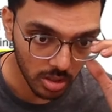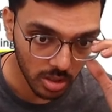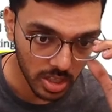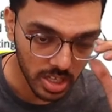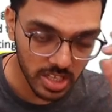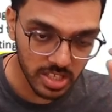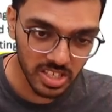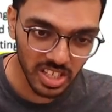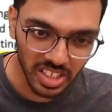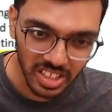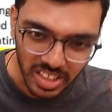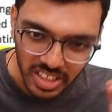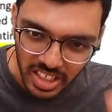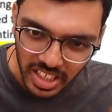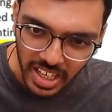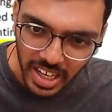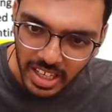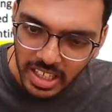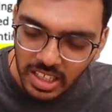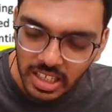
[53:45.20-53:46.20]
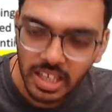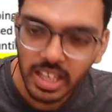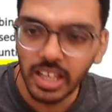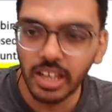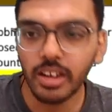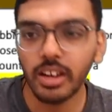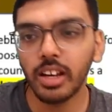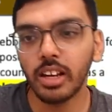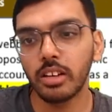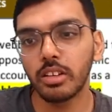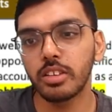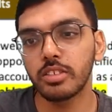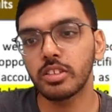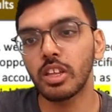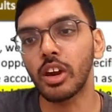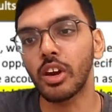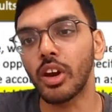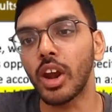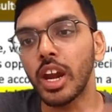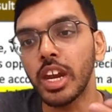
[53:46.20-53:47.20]
Is
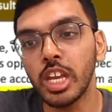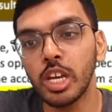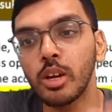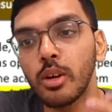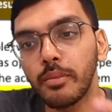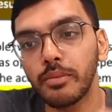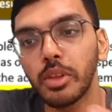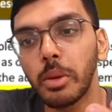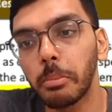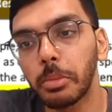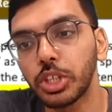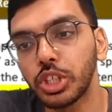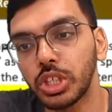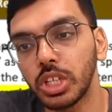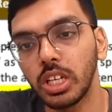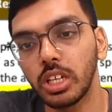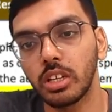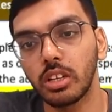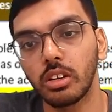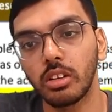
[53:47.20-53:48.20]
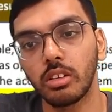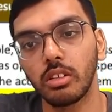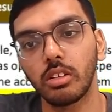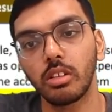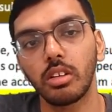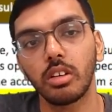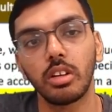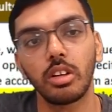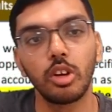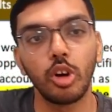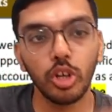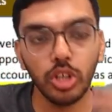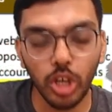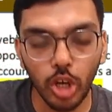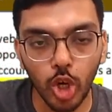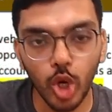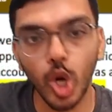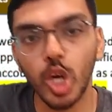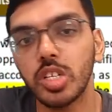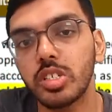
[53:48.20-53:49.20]
the running of the machine or the
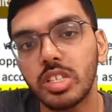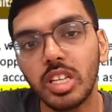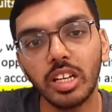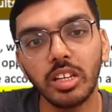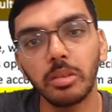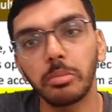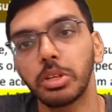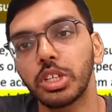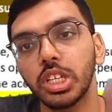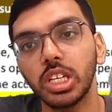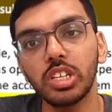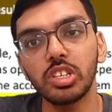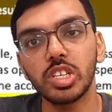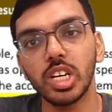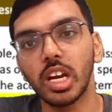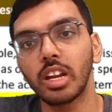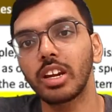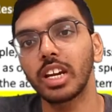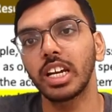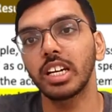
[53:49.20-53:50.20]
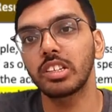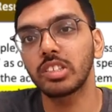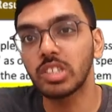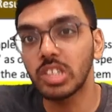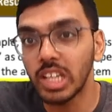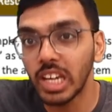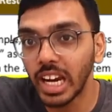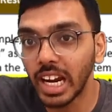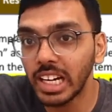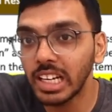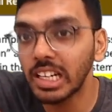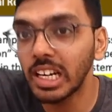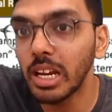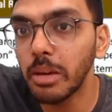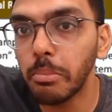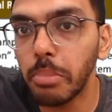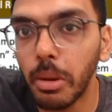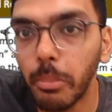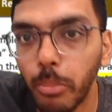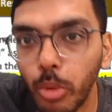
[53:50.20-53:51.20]
cost that the machine generates directly
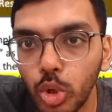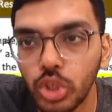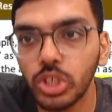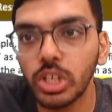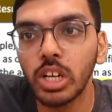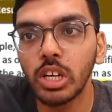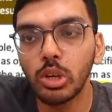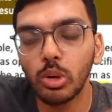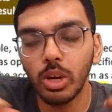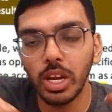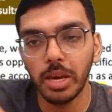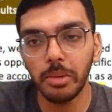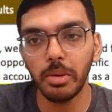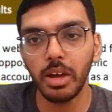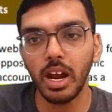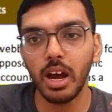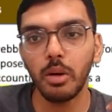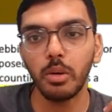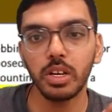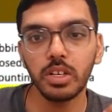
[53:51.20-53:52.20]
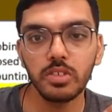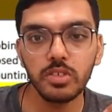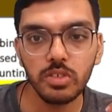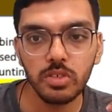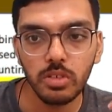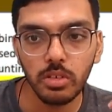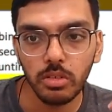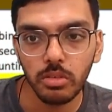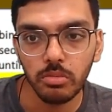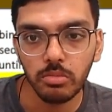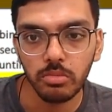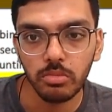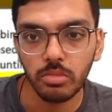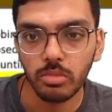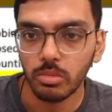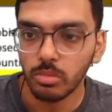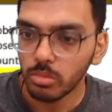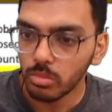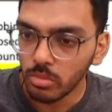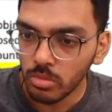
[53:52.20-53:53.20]
proportional to labor hours?
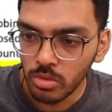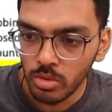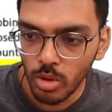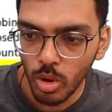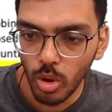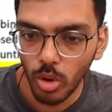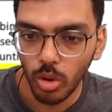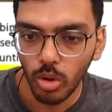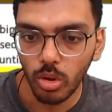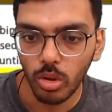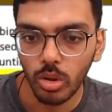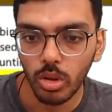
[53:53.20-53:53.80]
No.